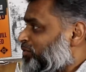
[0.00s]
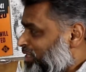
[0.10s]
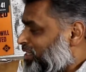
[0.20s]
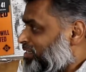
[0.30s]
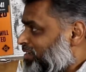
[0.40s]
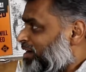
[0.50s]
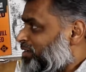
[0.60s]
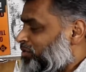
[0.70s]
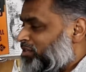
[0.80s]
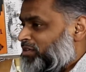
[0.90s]
with these
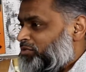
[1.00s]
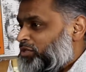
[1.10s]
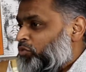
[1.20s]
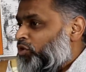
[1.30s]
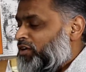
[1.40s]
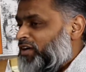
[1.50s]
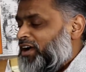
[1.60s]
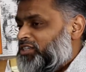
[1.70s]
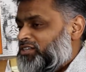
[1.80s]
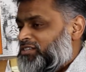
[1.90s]
guys, with the warring
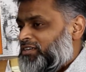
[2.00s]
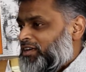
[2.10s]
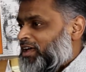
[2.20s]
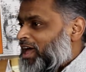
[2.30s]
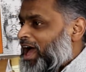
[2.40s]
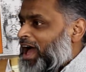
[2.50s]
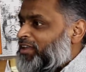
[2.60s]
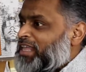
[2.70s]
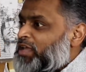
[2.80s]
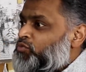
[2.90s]
factions.
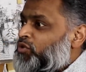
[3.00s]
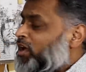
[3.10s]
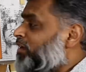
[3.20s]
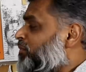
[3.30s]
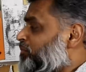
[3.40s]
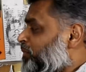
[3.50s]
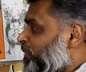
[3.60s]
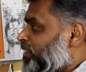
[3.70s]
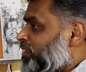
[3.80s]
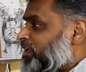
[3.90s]
And they will. And
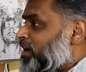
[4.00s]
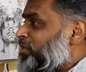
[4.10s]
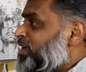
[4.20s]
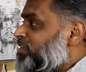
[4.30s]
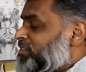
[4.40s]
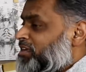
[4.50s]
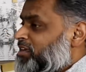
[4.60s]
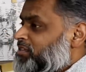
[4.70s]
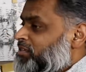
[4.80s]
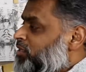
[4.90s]
the amazing thing
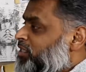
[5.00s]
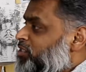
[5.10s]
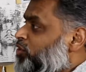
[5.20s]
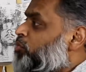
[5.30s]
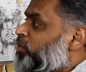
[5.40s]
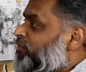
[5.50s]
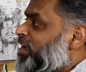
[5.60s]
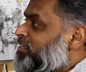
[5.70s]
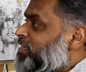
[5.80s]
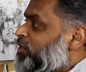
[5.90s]
is, there's no
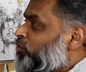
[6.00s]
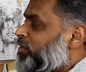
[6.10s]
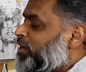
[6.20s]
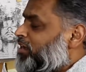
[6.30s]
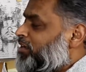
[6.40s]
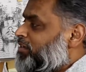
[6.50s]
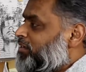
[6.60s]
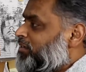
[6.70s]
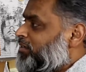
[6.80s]
prevent in Northern Ireland.